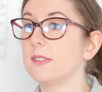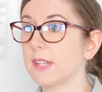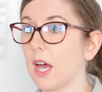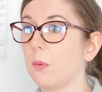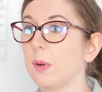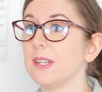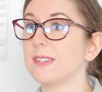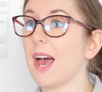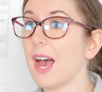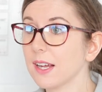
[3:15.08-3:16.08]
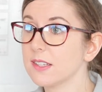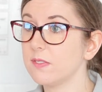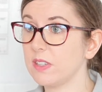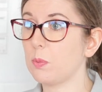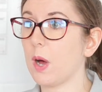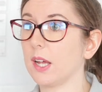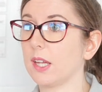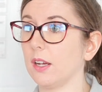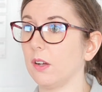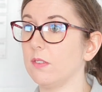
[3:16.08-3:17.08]
Scaleway is actively
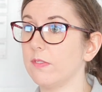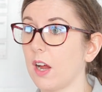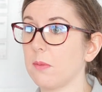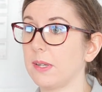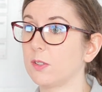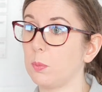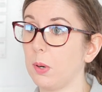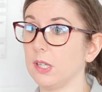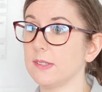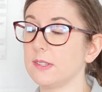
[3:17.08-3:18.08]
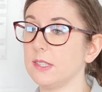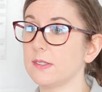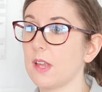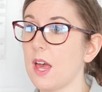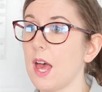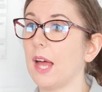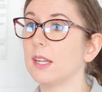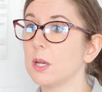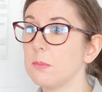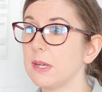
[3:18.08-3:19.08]
working on environmental policies and
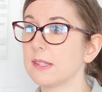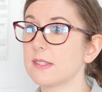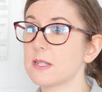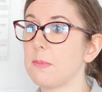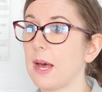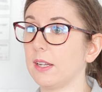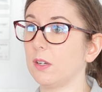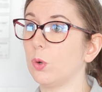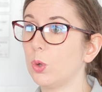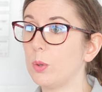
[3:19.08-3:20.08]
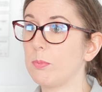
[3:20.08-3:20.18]
commits to banning all